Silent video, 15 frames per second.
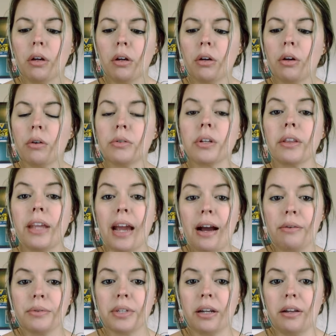goes on the
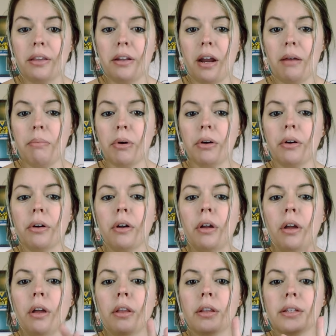outside of the diaper.
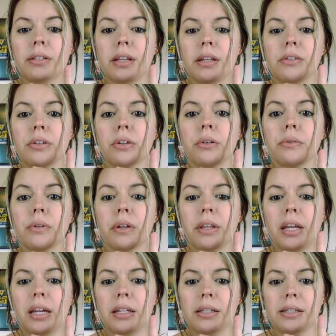The sensor goes on
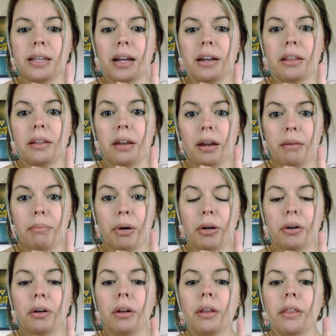the inside of the diaper.
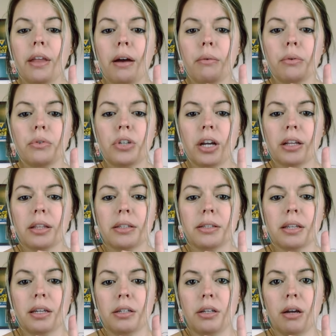That will check the
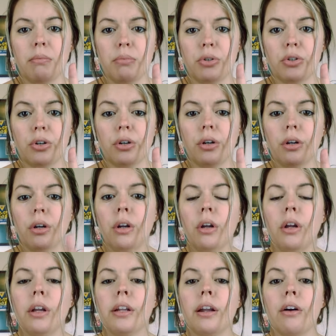skin temperature.
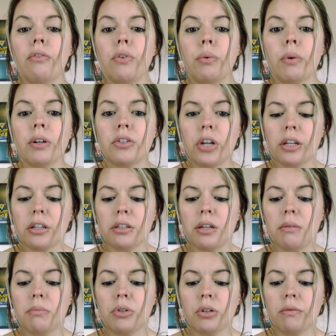Now, if you want to check the
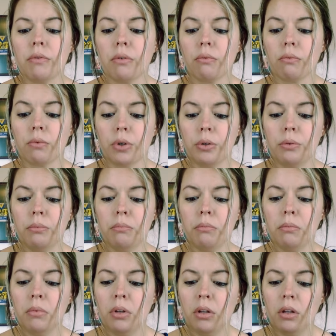temperature of the room,
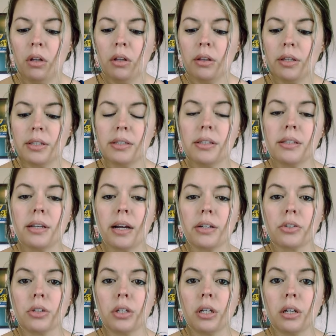this is
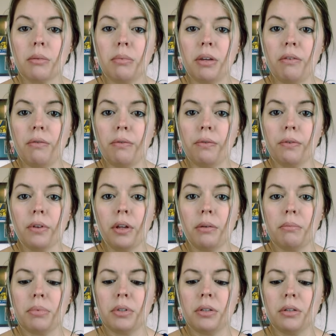actually going to be
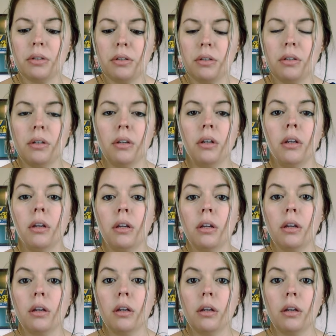flipped
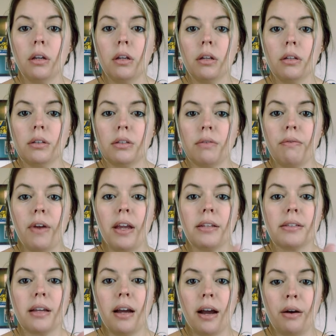to
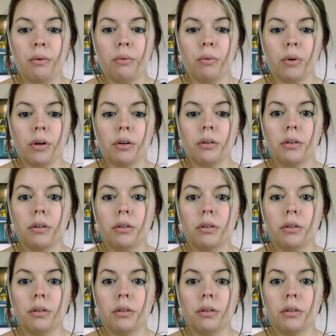face outward.